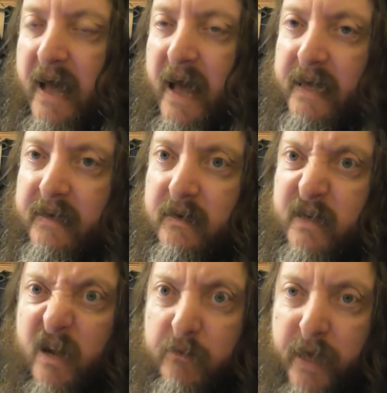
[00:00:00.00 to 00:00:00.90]
and,
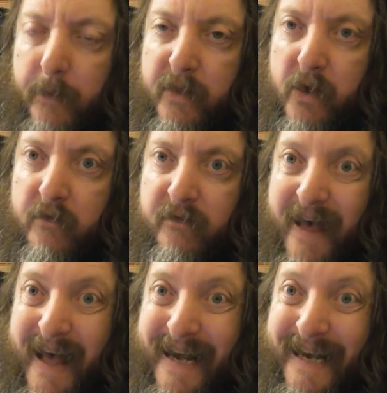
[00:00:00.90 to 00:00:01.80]
becoming a new
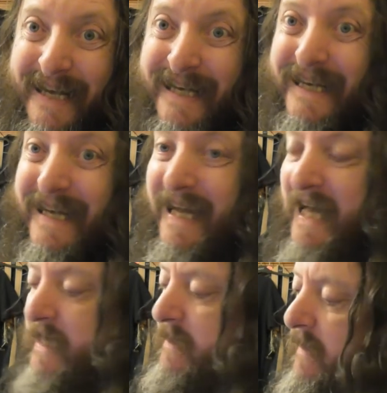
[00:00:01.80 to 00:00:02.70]
fan.
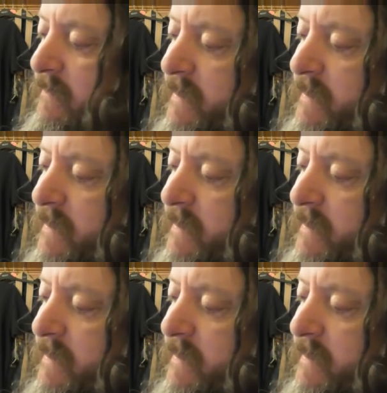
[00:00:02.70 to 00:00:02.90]
And that's